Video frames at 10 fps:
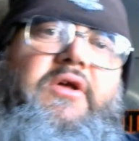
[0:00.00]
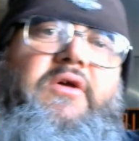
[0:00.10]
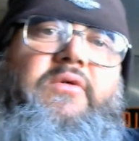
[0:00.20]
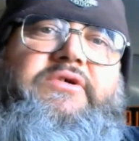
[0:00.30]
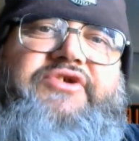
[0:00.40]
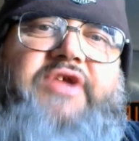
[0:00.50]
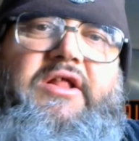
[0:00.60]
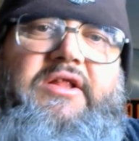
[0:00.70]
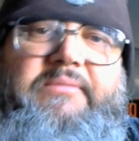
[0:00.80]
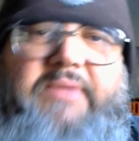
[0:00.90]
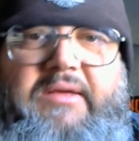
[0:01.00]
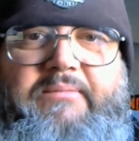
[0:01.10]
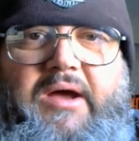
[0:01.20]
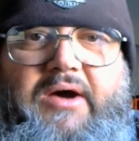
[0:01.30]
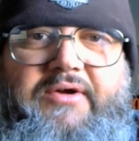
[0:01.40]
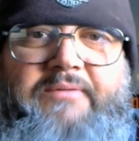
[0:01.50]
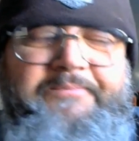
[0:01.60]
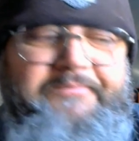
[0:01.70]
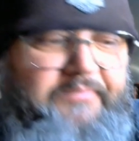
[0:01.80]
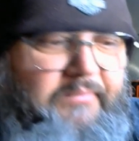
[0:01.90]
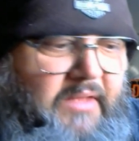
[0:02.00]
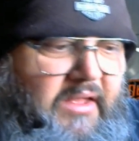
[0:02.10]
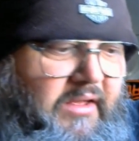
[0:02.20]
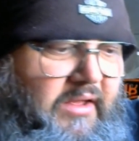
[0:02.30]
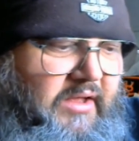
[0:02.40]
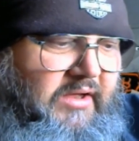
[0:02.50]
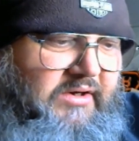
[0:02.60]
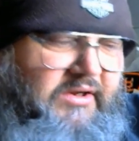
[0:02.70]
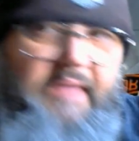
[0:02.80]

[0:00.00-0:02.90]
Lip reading: was telling me about them and got